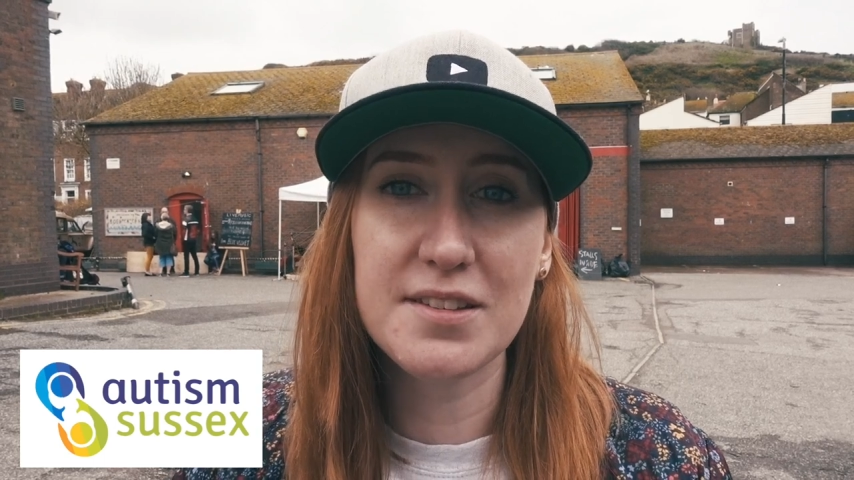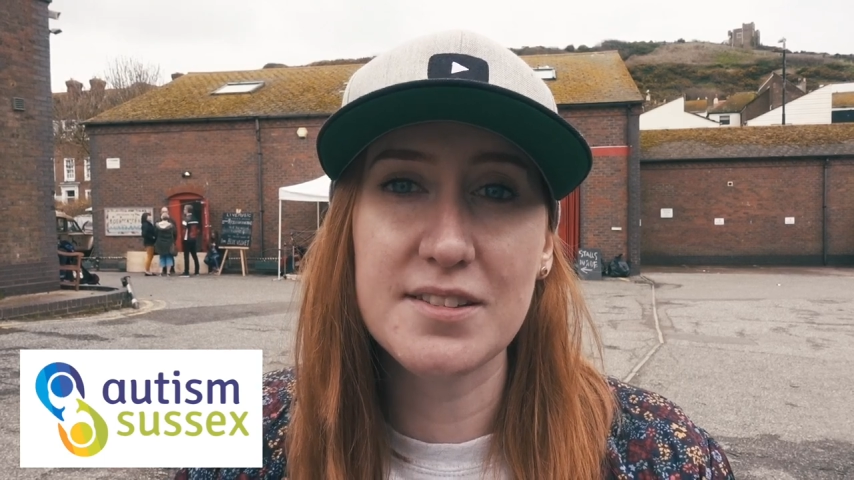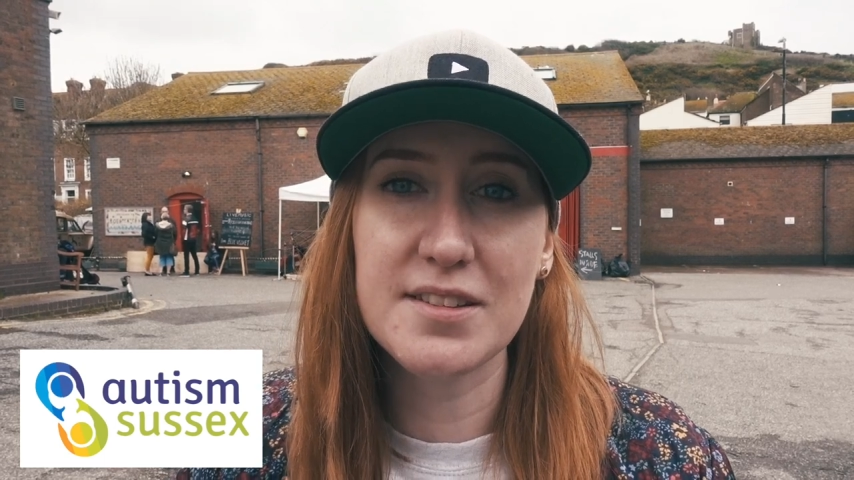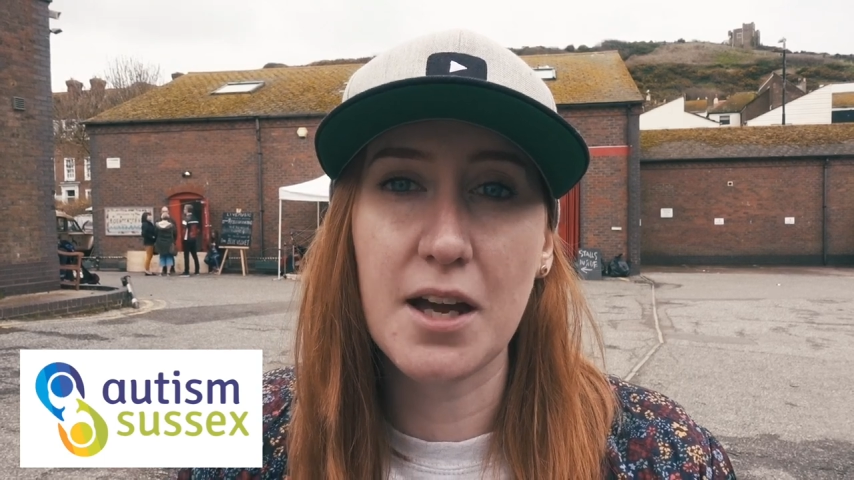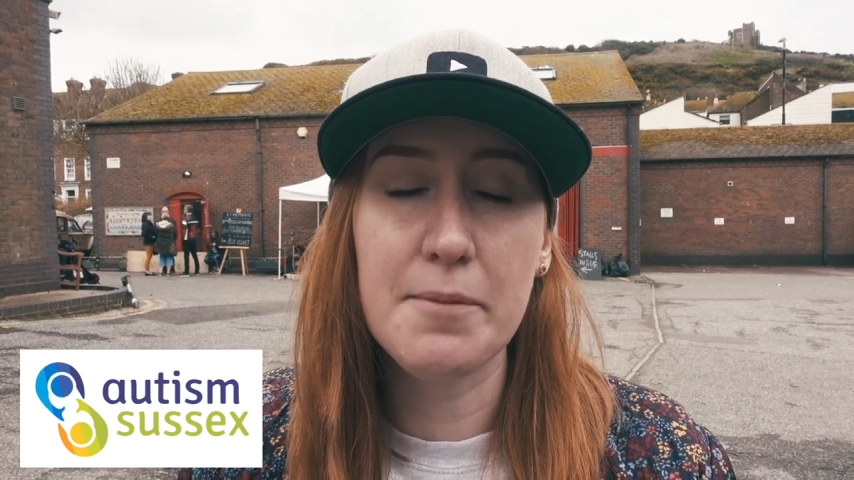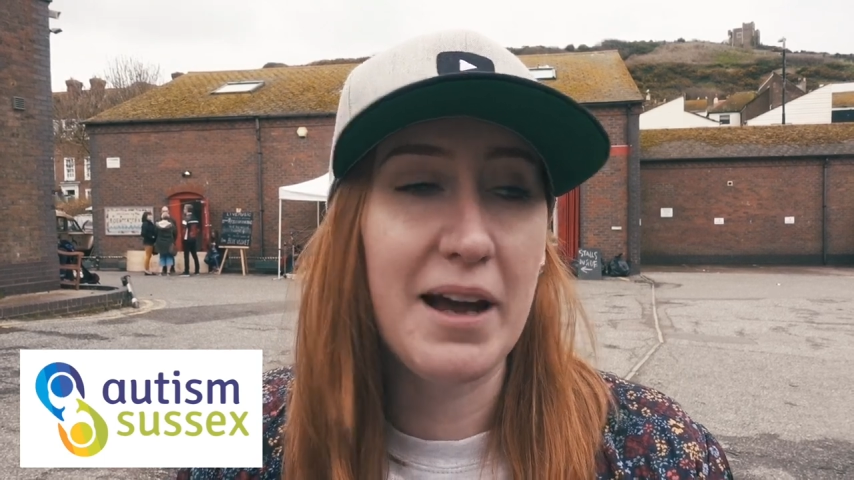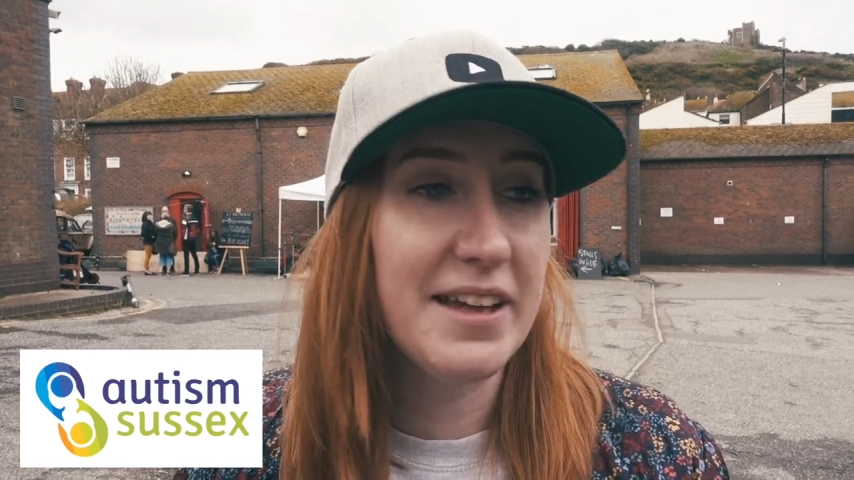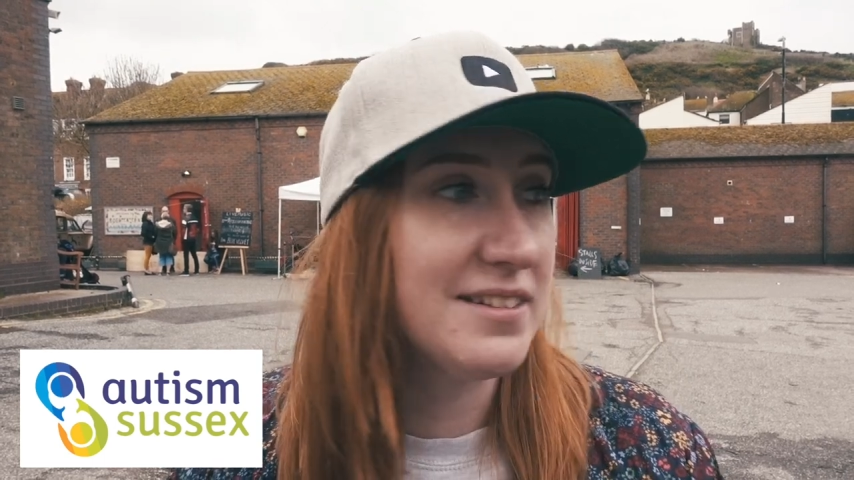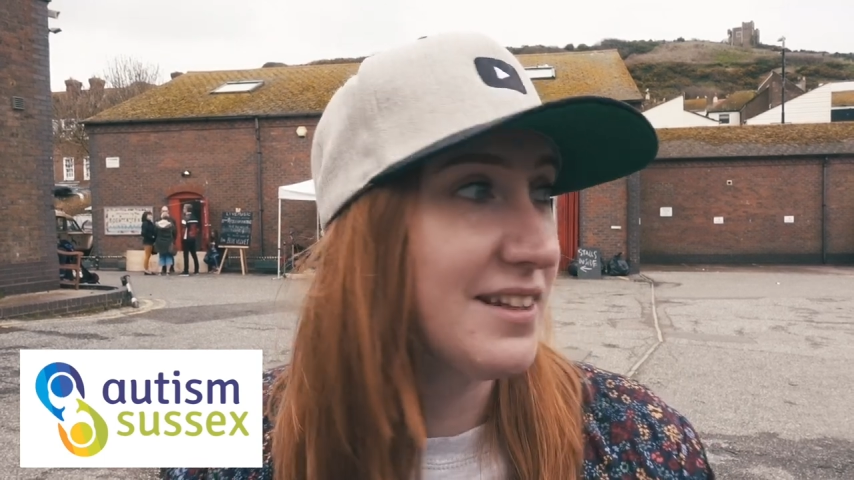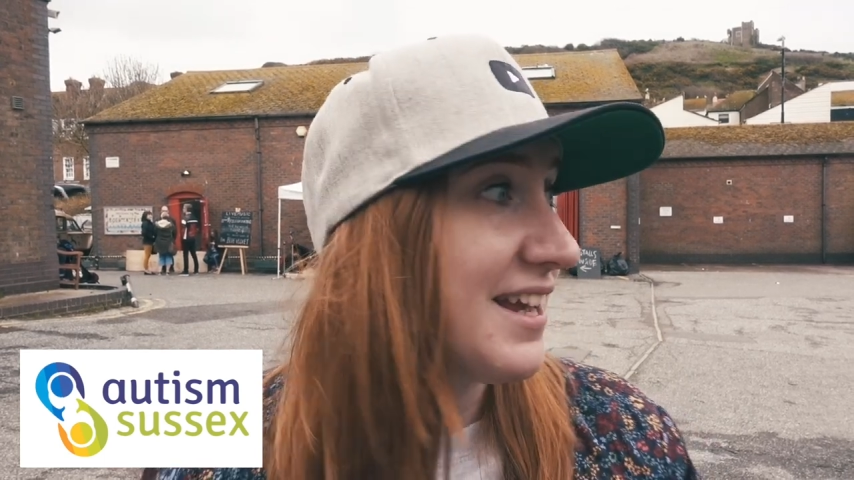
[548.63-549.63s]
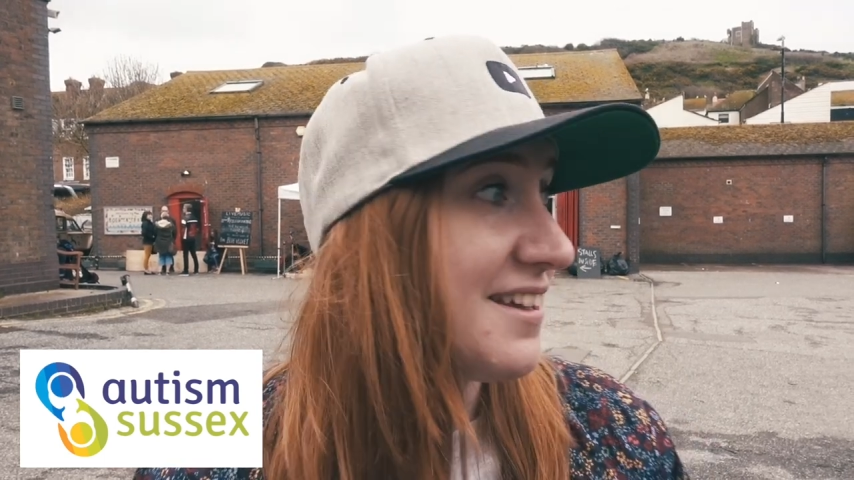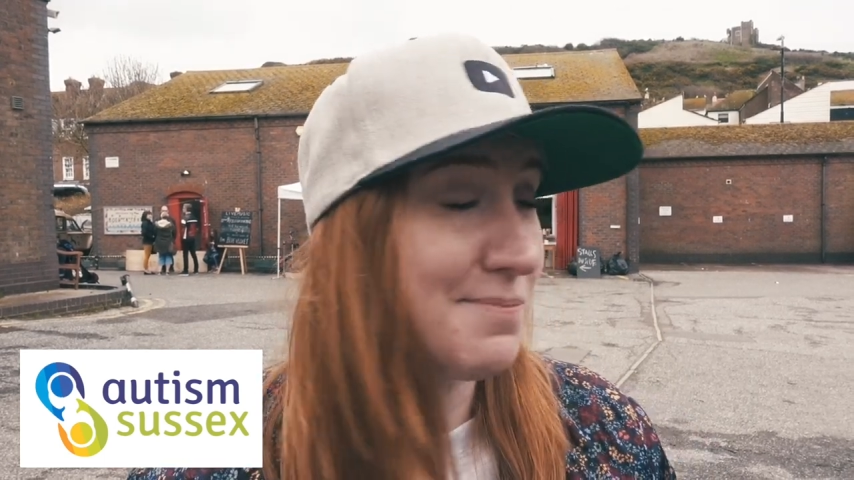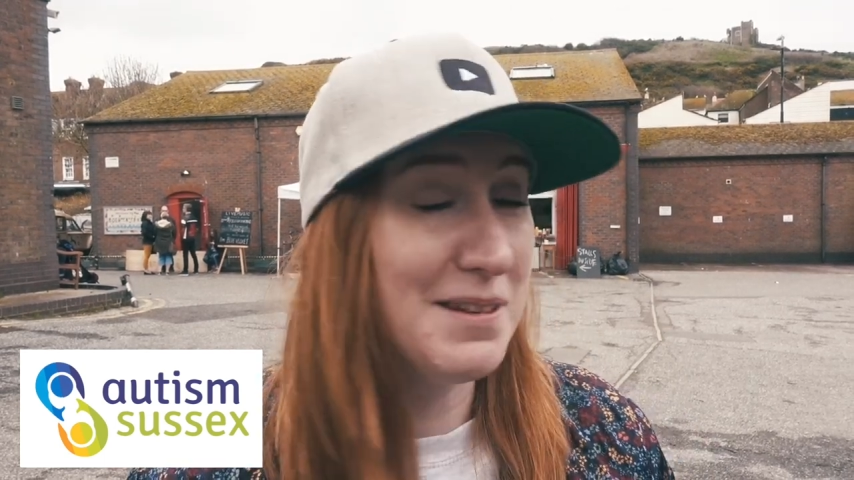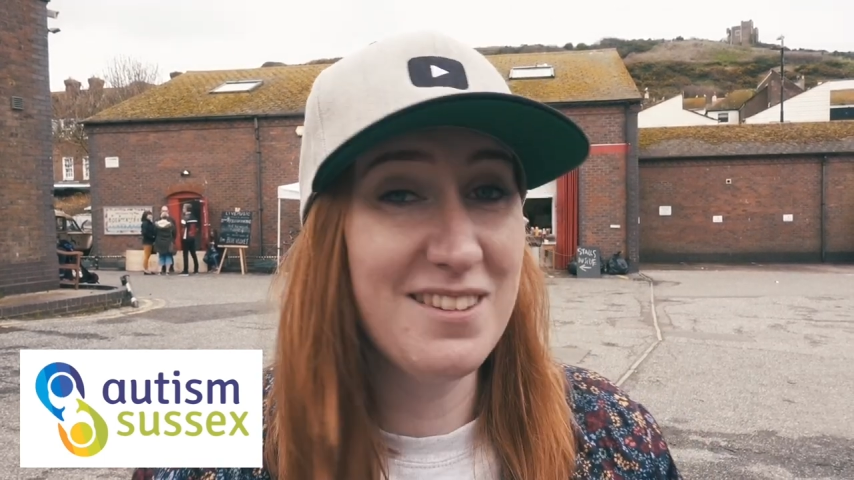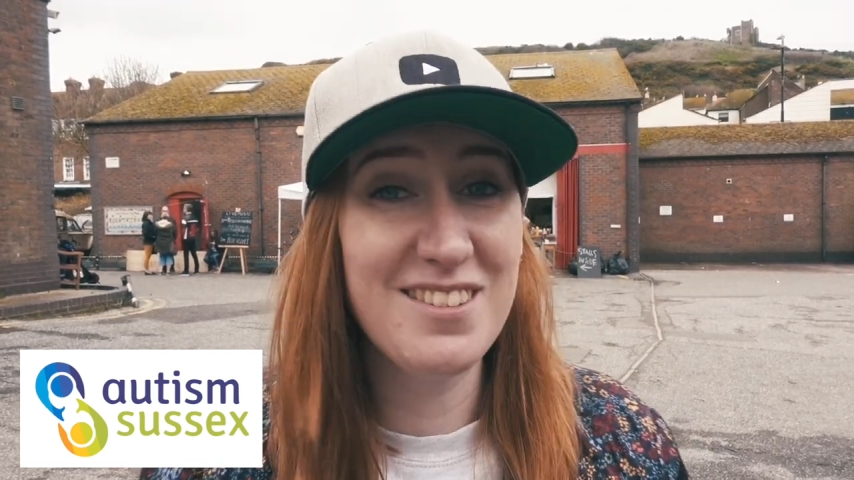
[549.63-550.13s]
us to come and it has
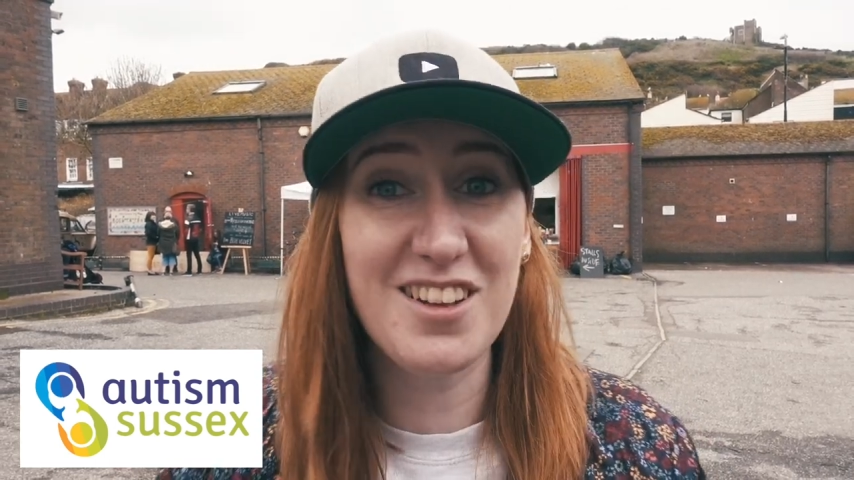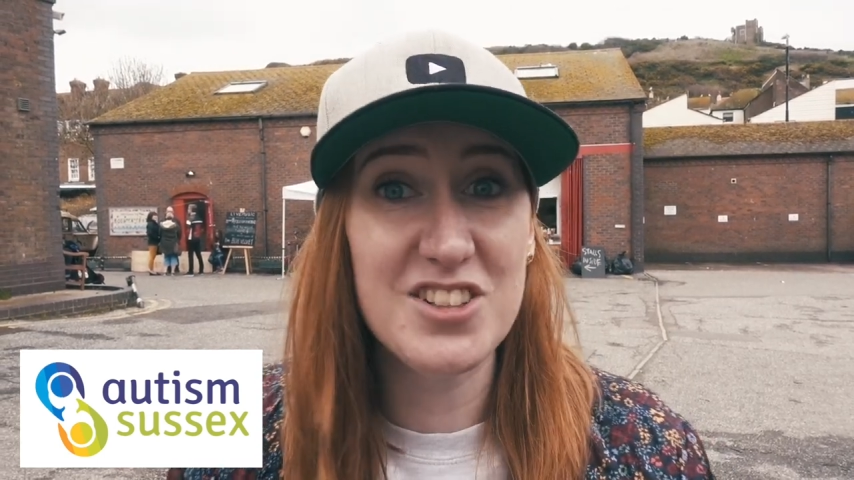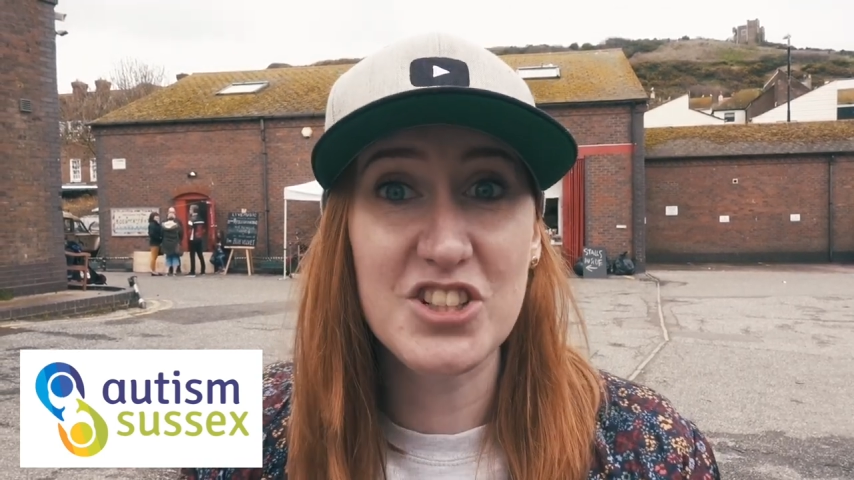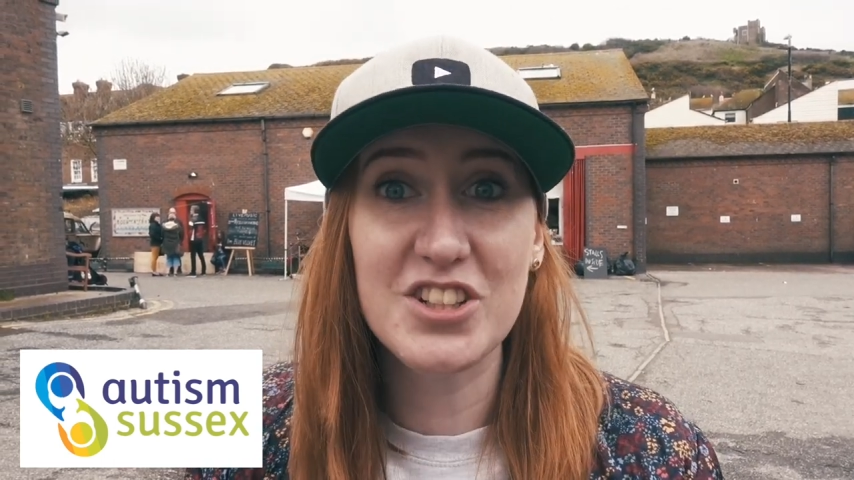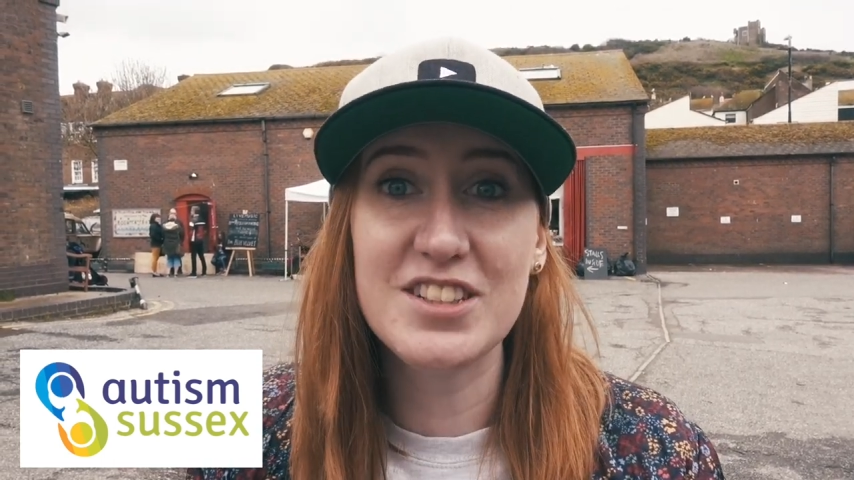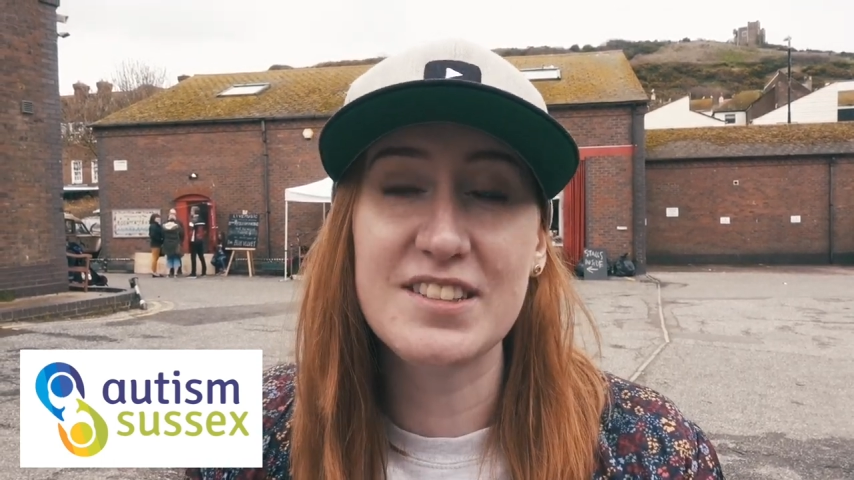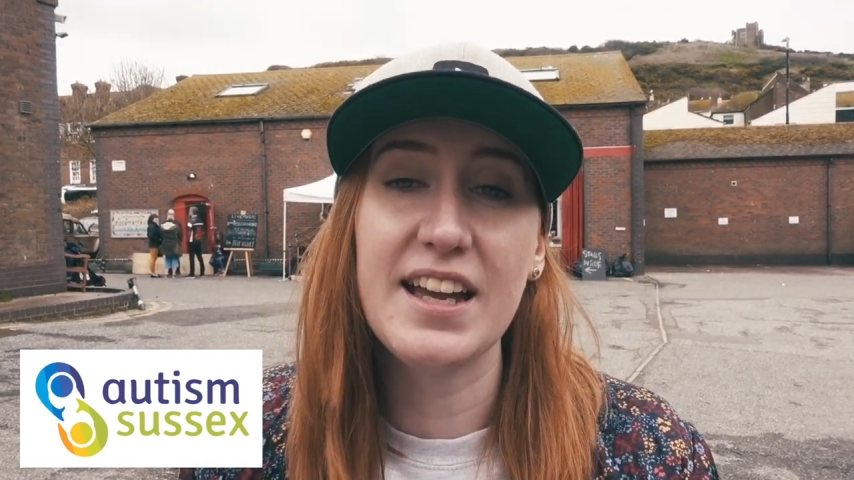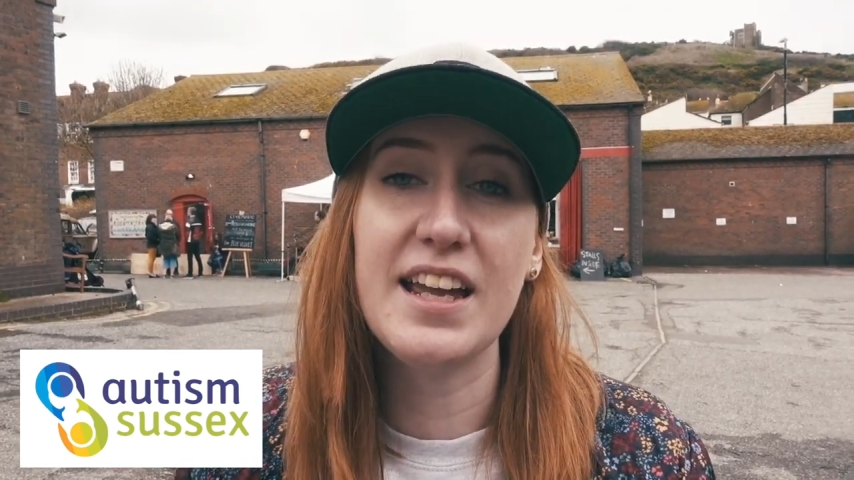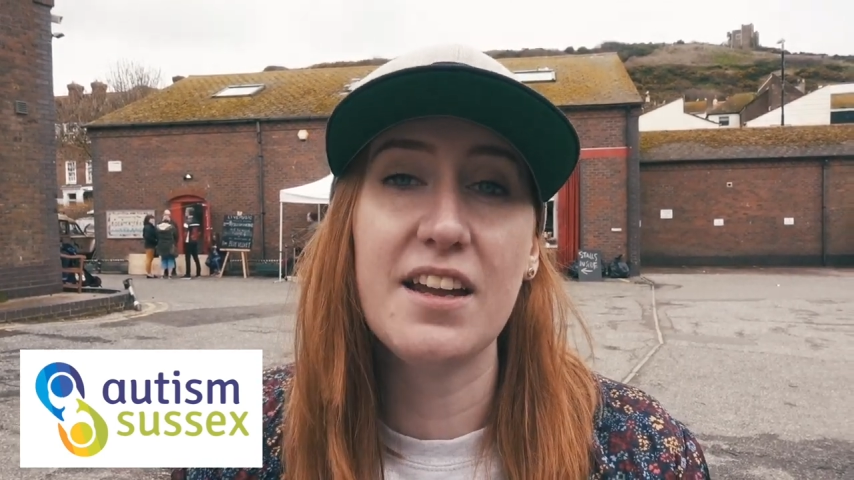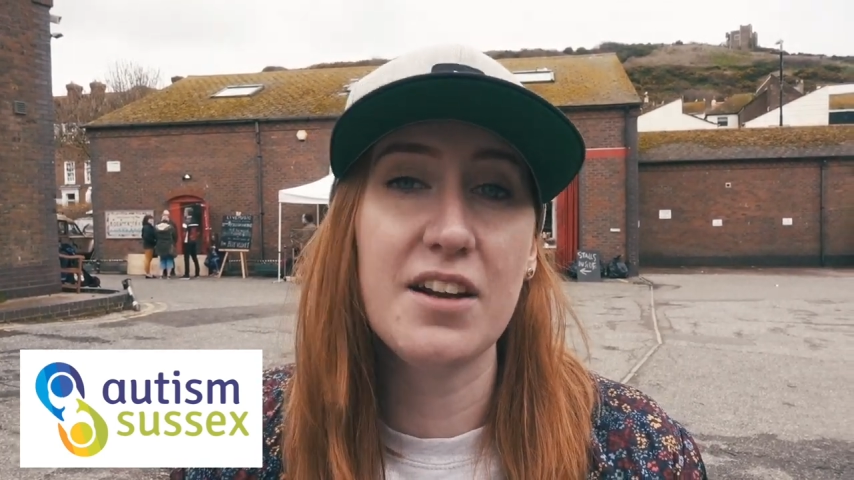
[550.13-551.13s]
been such a good day and